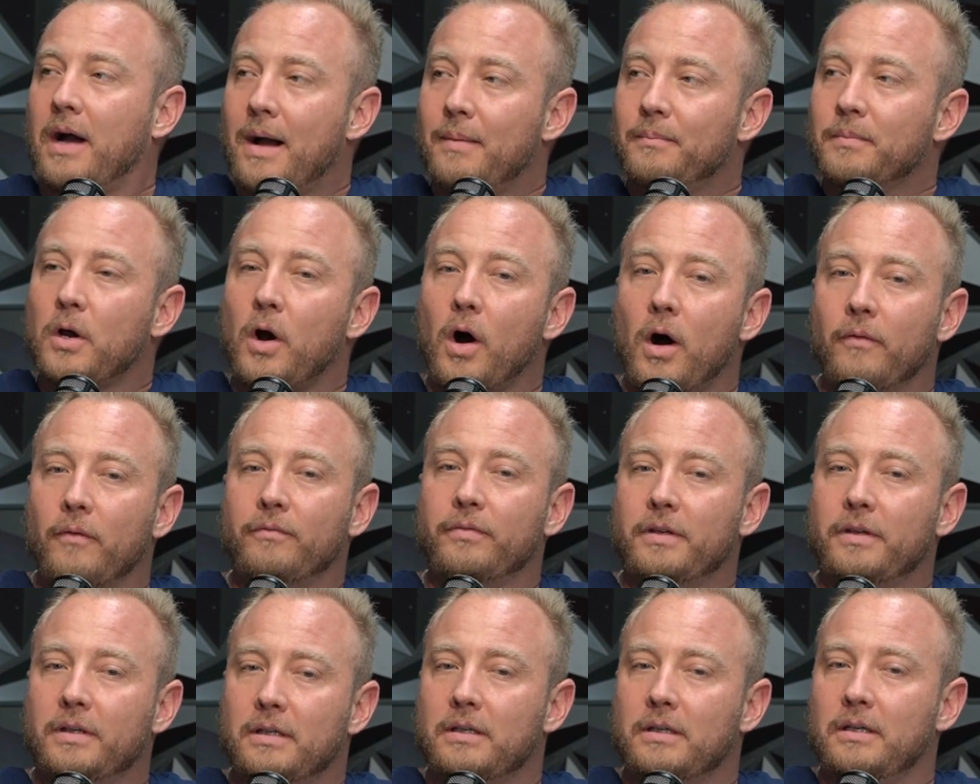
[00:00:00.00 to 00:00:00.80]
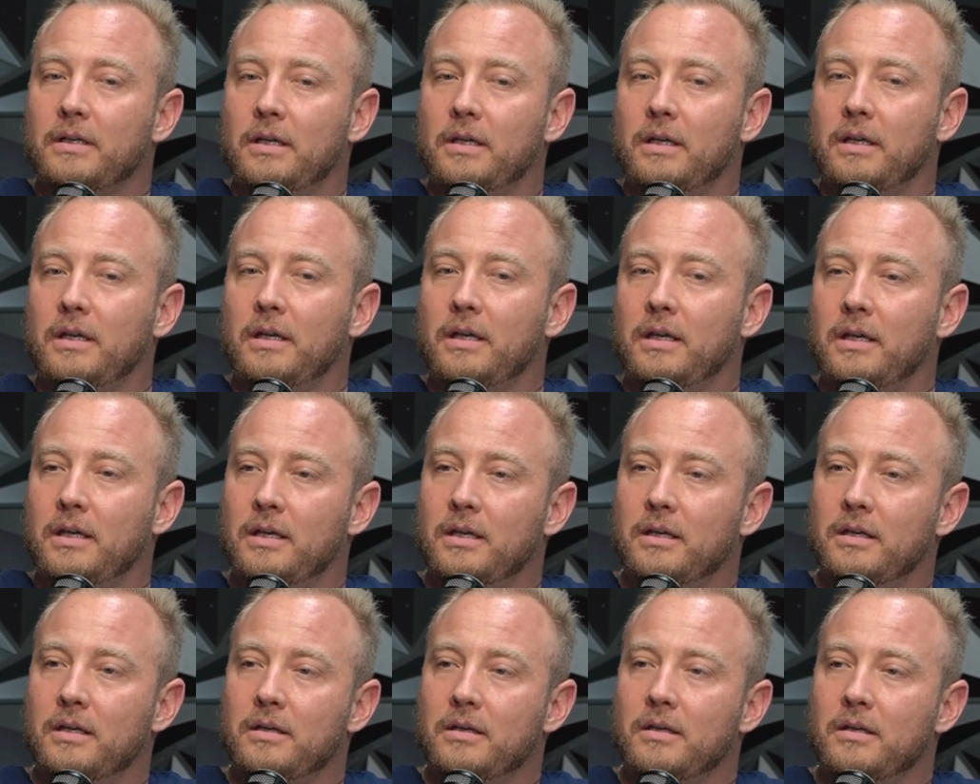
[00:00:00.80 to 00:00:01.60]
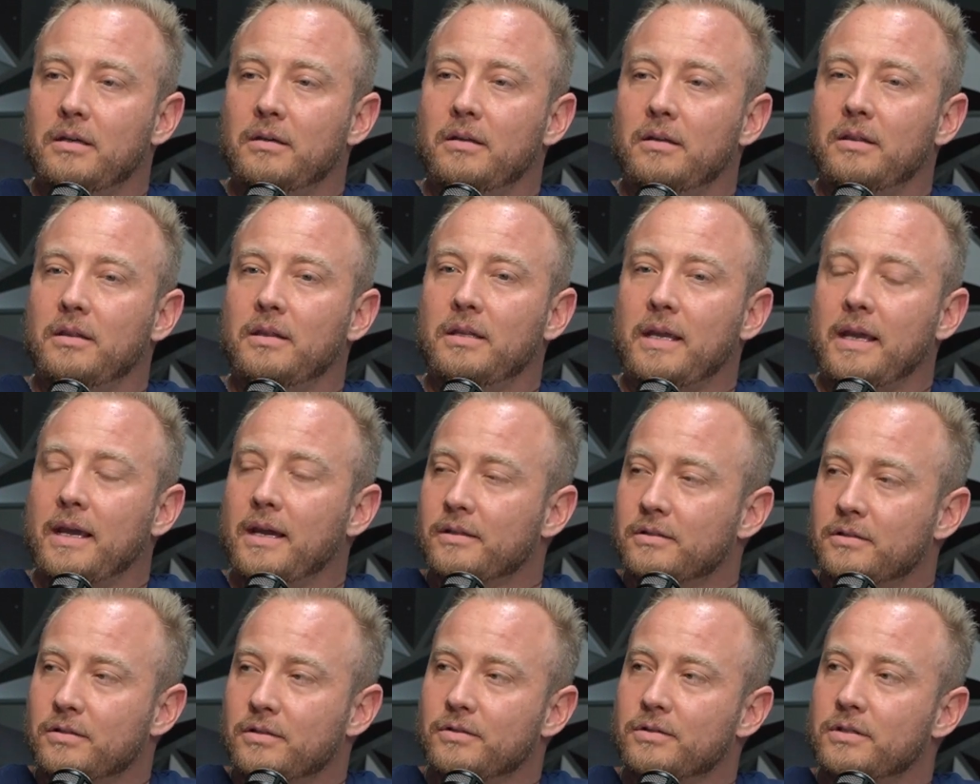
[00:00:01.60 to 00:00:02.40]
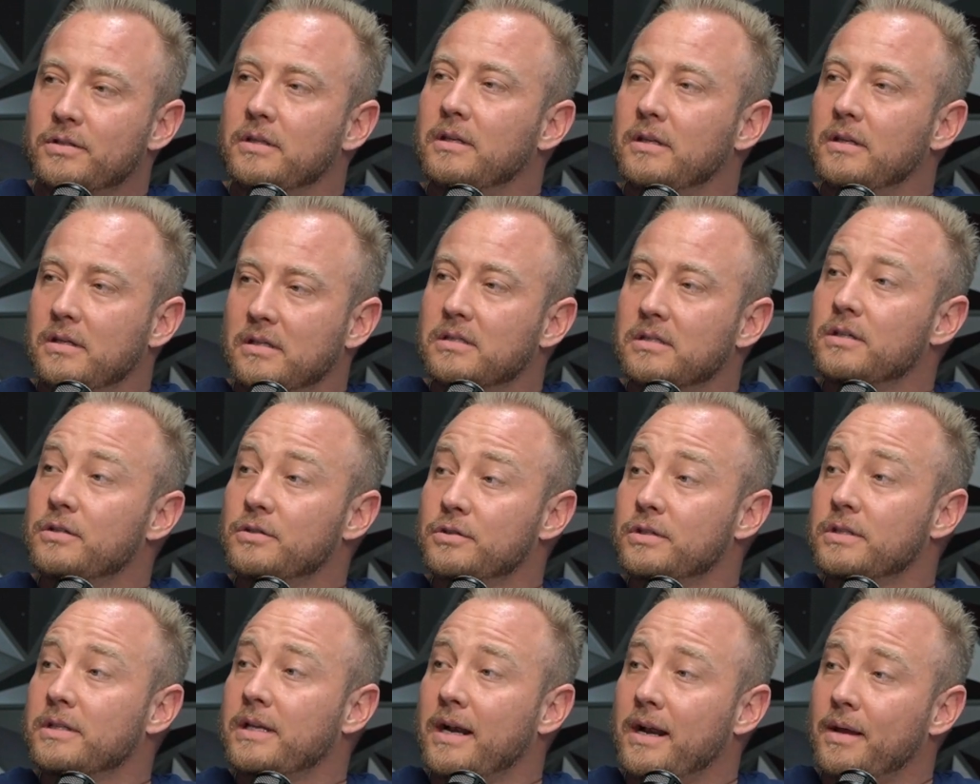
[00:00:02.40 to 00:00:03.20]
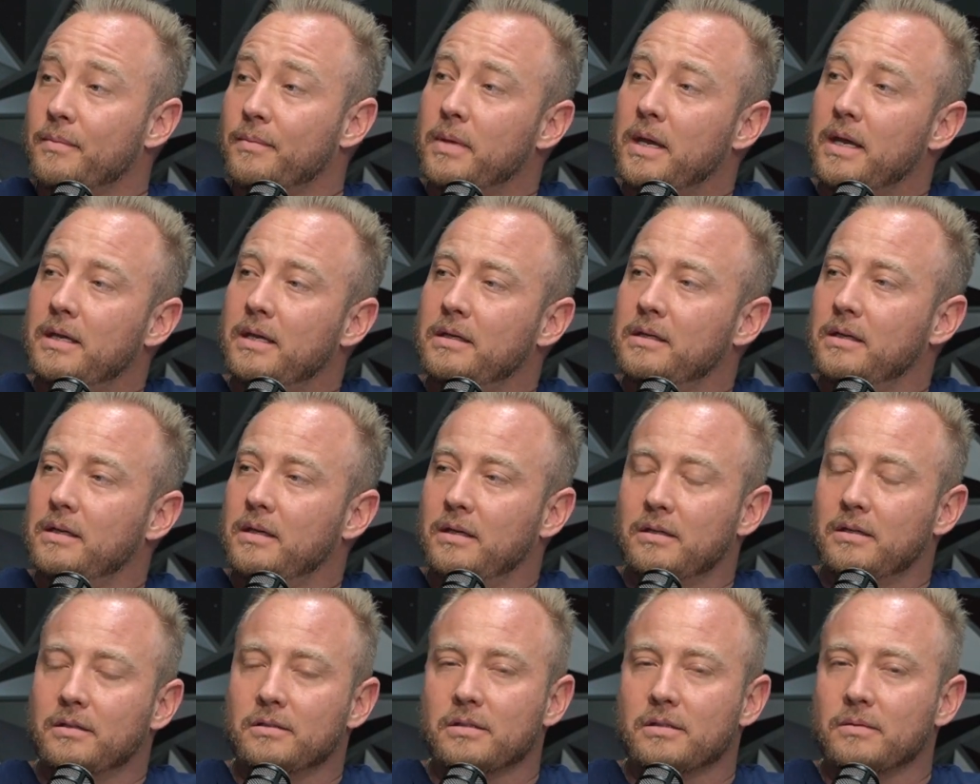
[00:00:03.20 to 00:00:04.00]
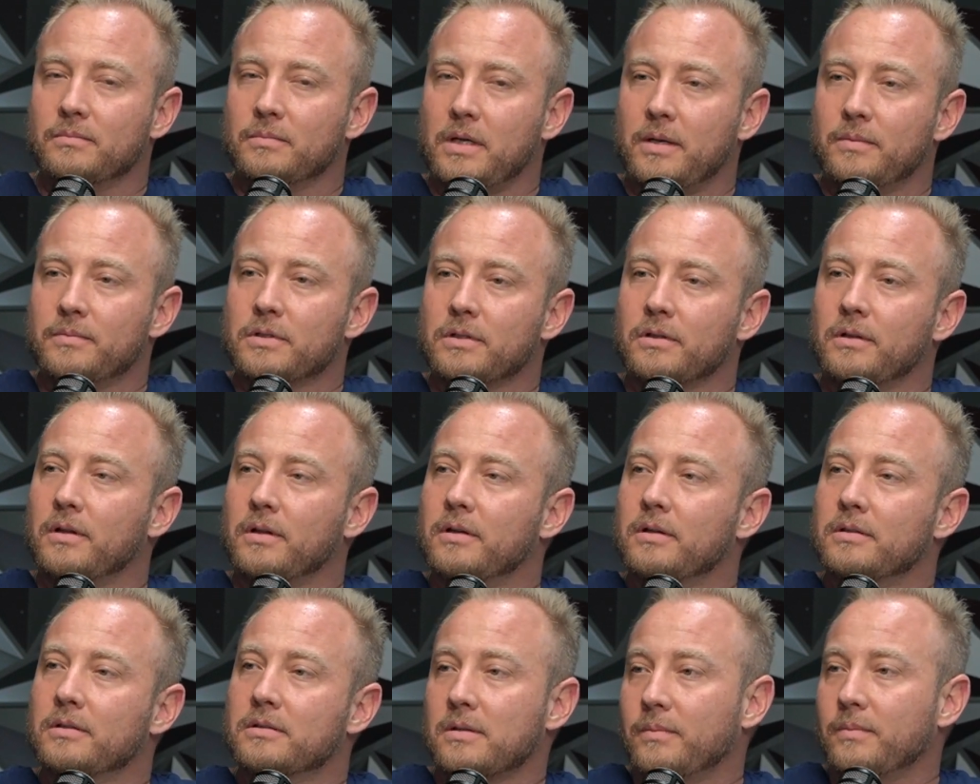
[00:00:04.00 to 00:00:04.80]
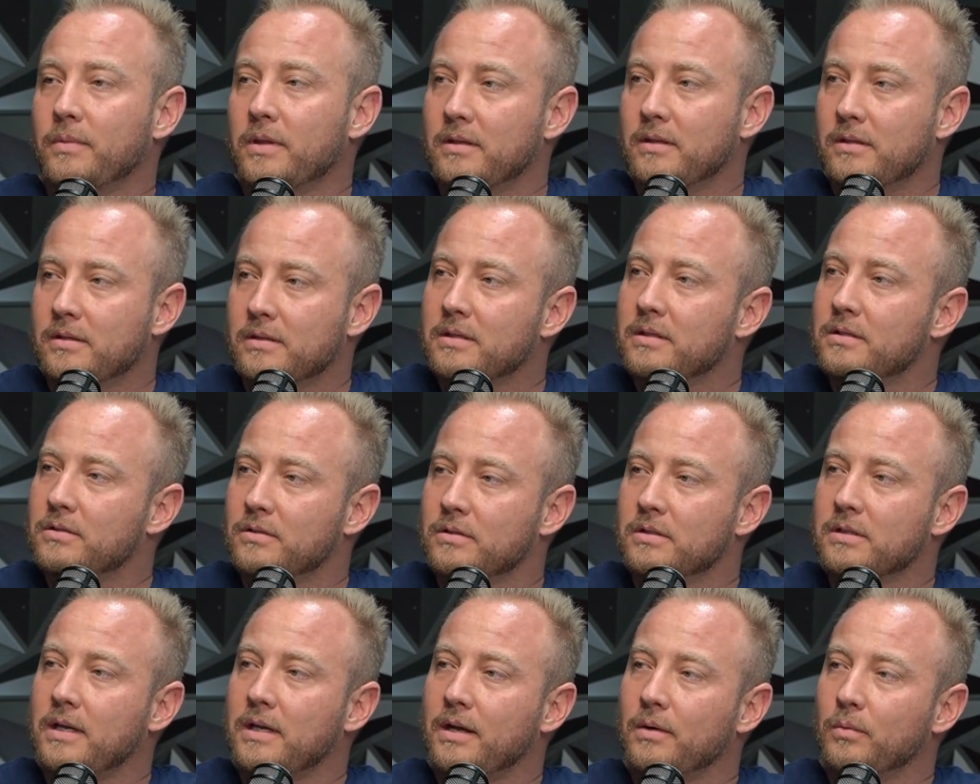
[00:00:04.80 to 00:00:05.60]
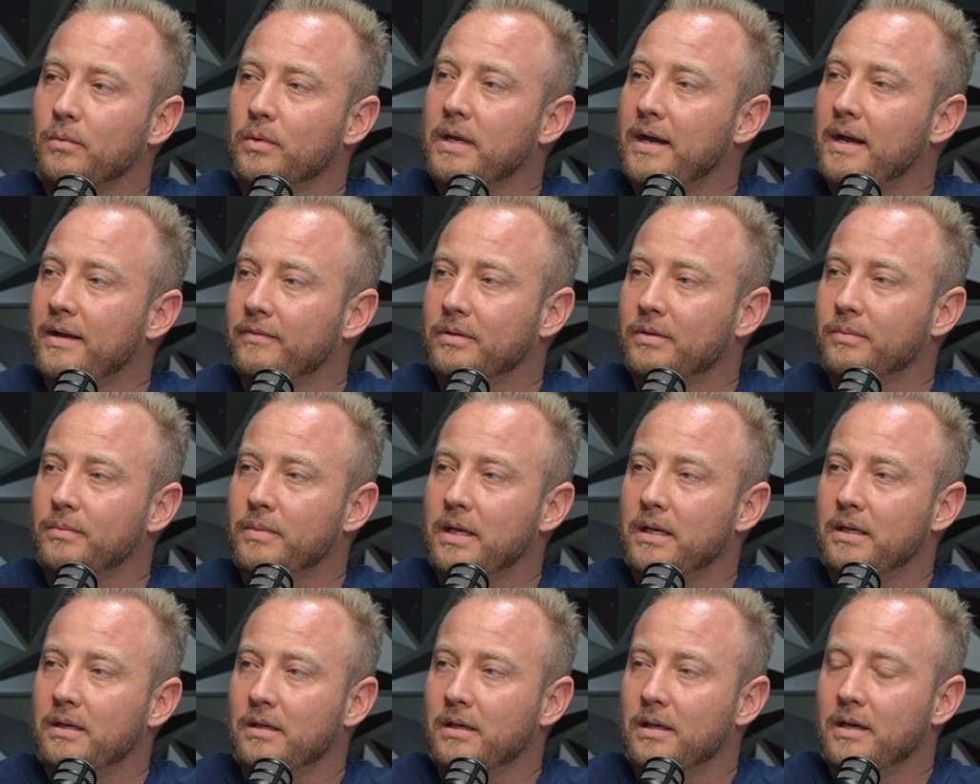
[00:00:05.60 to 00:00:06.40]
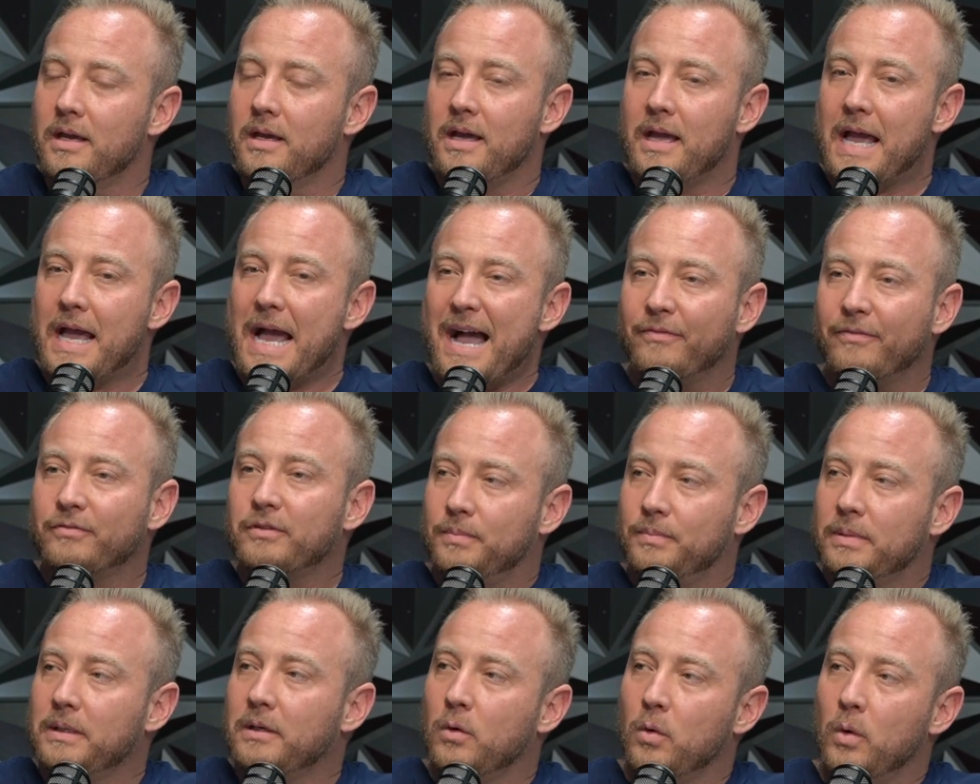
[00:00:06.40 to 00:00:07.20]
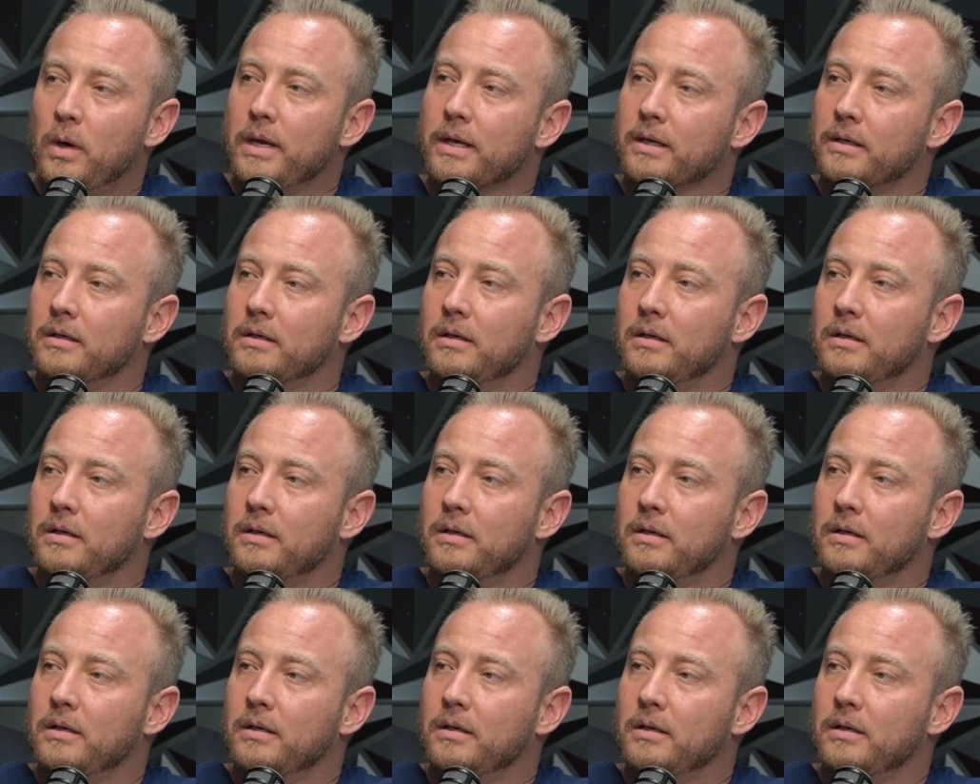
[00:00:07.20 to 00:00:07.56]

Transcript: I'm confident in the answers and the decisions that I make, and sometimes some of the decisions that we have to make have to be quick.